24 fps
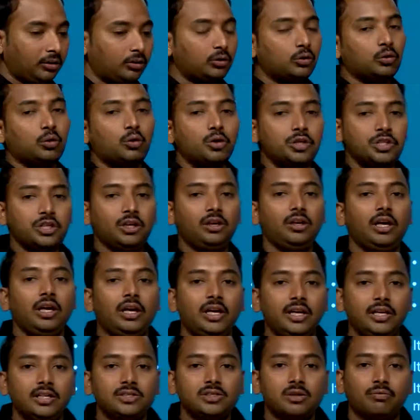question
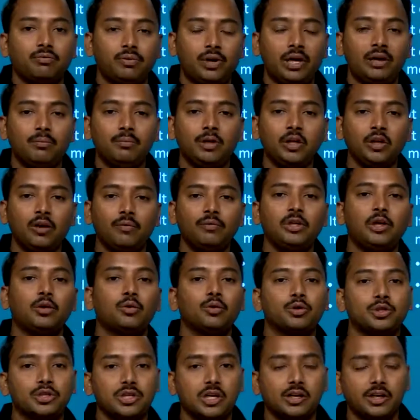is, framing of the
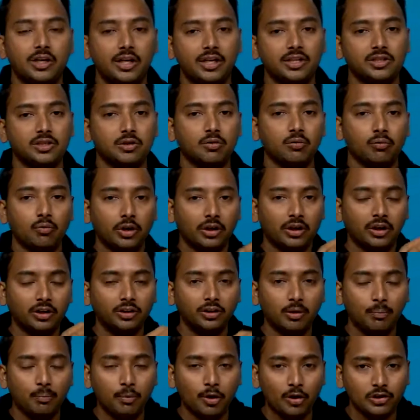question is, what are the
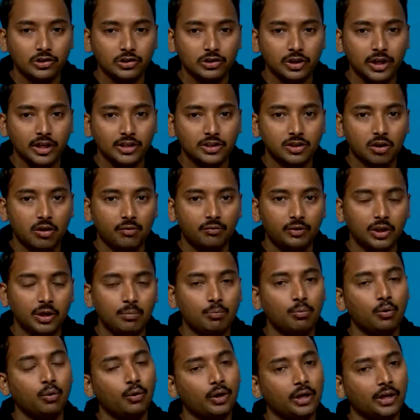postulates of the
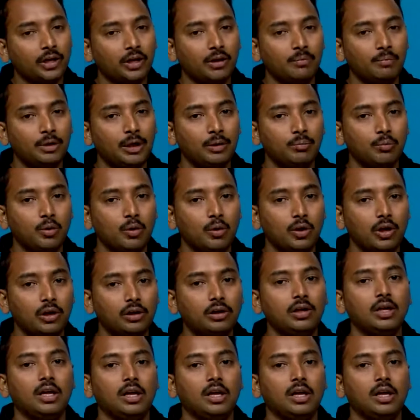Bohr atomic model,